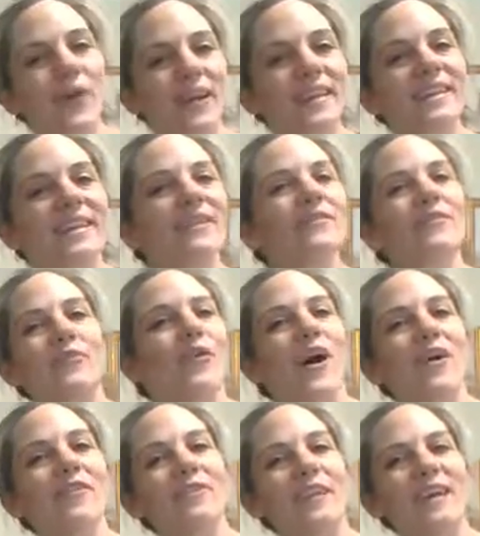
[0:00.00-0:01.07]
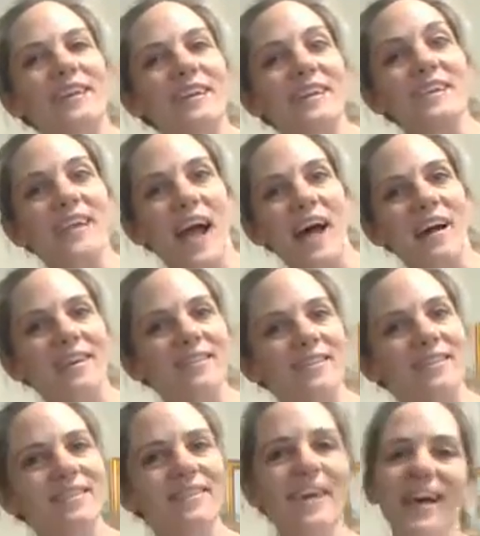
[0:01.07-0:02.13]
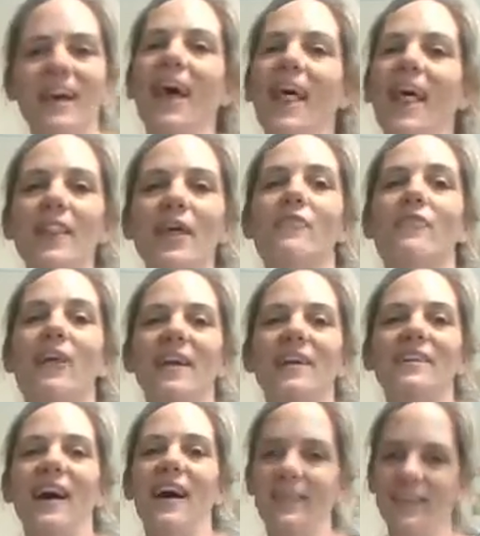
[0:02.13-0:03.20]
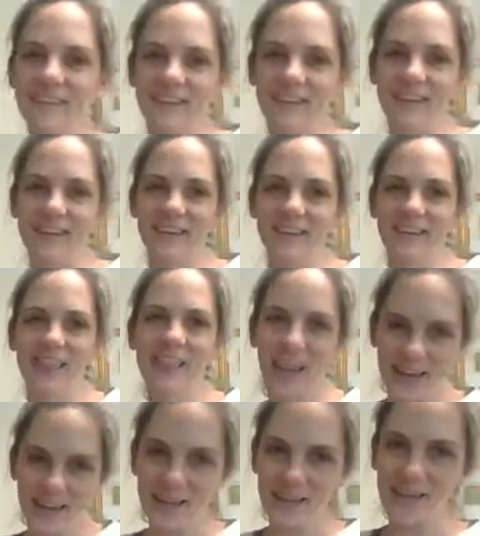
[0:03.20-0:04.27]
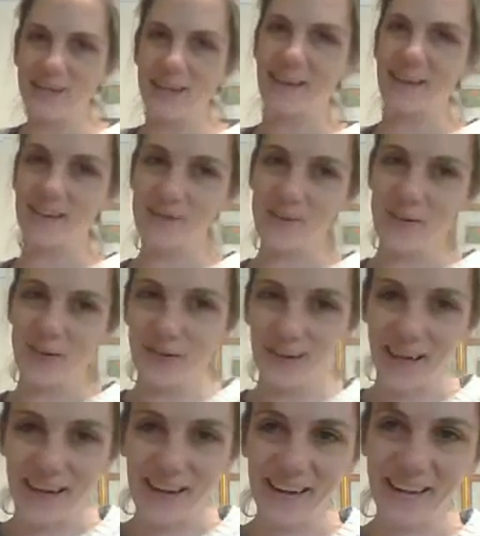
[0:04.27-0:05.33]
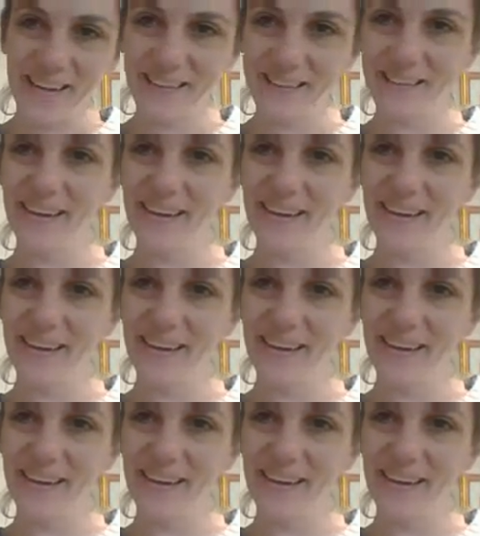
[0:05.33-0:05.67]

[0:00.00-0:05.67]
one of these 5-litre jars. They're fantastic. Thank you, Nourish Me Organics.